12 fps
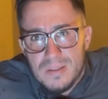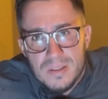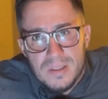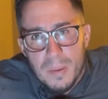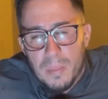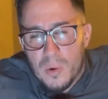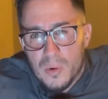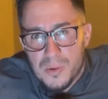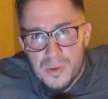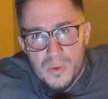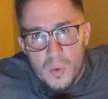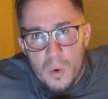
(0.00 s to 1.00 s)
typical
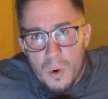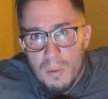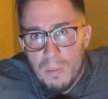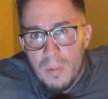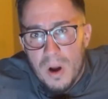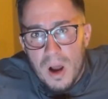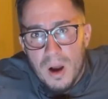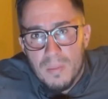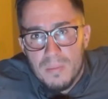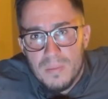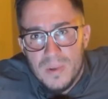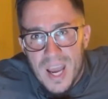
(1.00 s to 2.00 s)
storm.
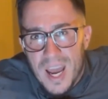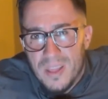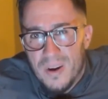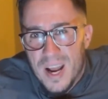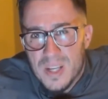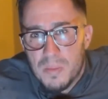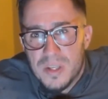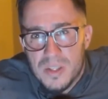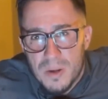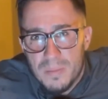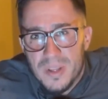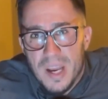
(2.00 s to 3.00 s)
Yeah, there has been
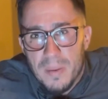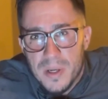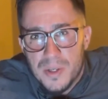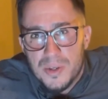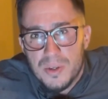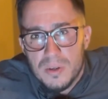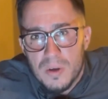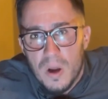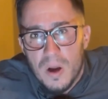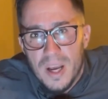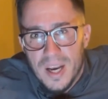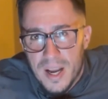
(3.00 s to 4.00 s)
some damage
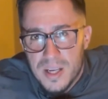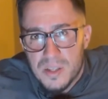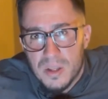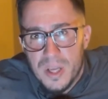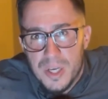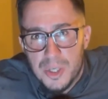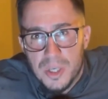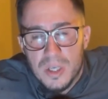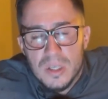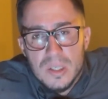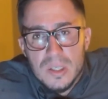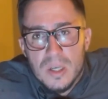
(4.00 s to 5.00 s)
in isolation.
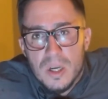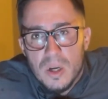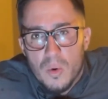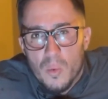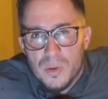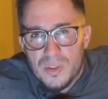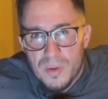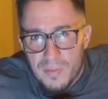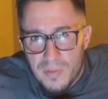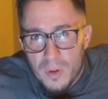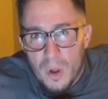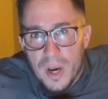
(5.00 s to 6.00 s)
Was some
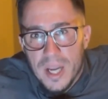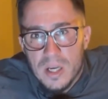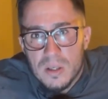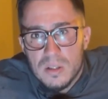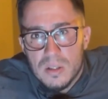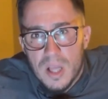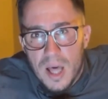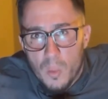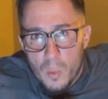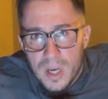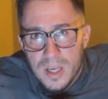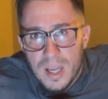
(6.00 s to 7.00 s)
flooding, a lot of
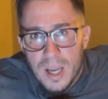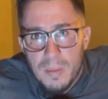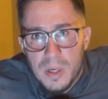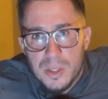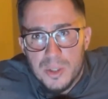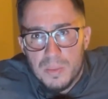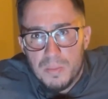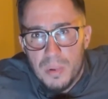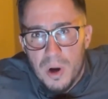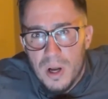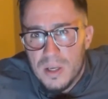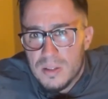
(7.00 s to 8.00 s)
wind damage,
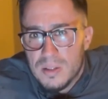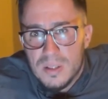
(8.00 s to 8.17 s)
but